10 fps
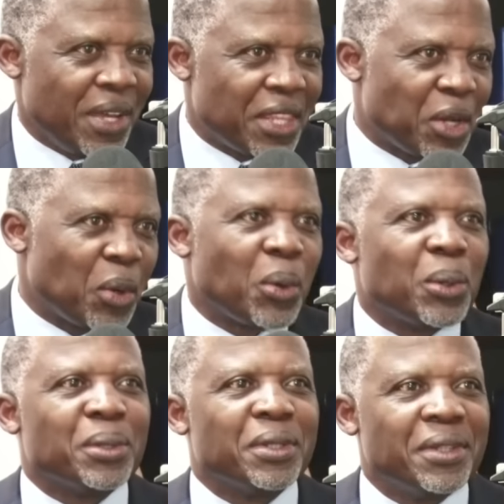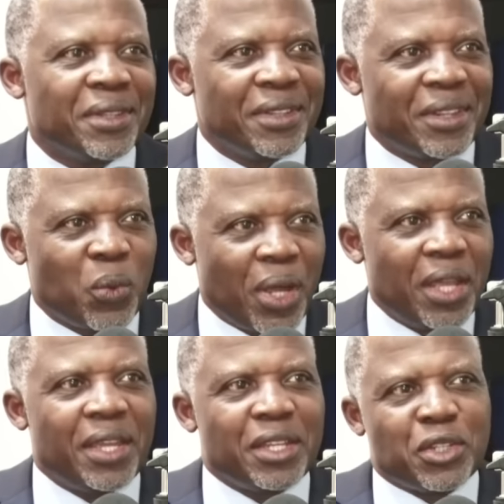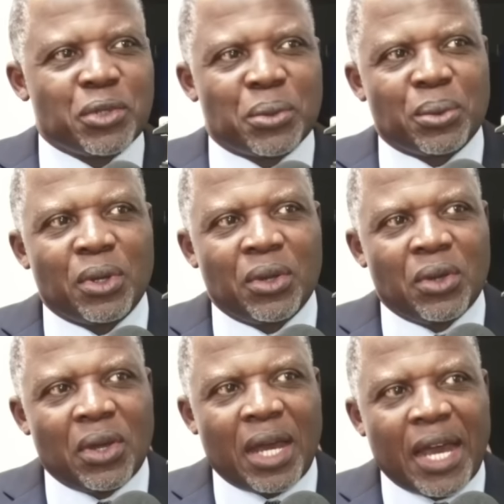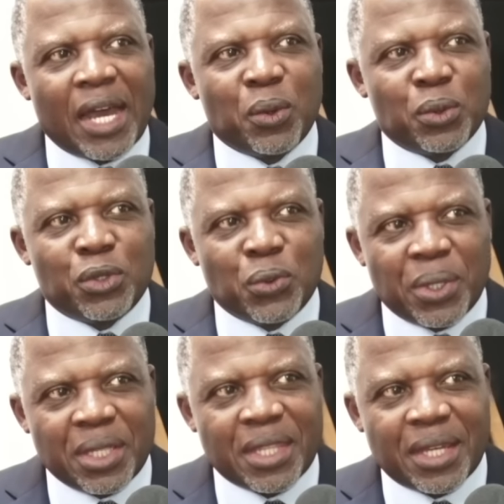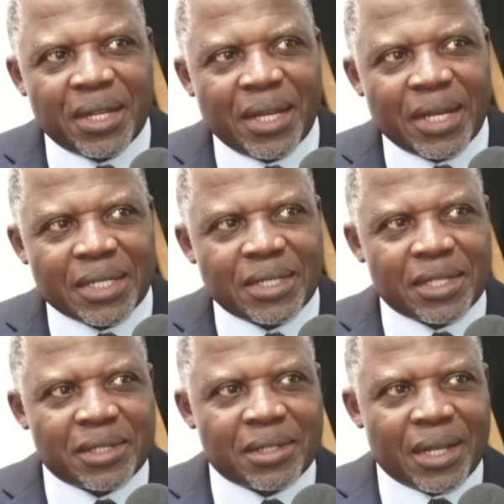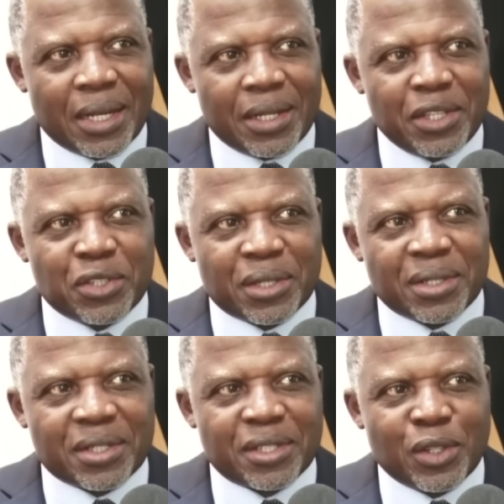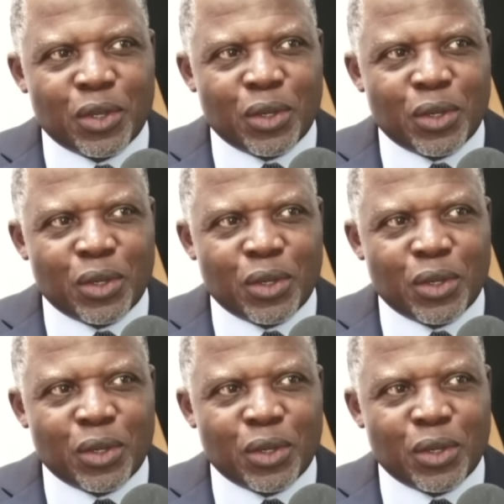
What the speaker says: and then all the way to how do we then assist clinicians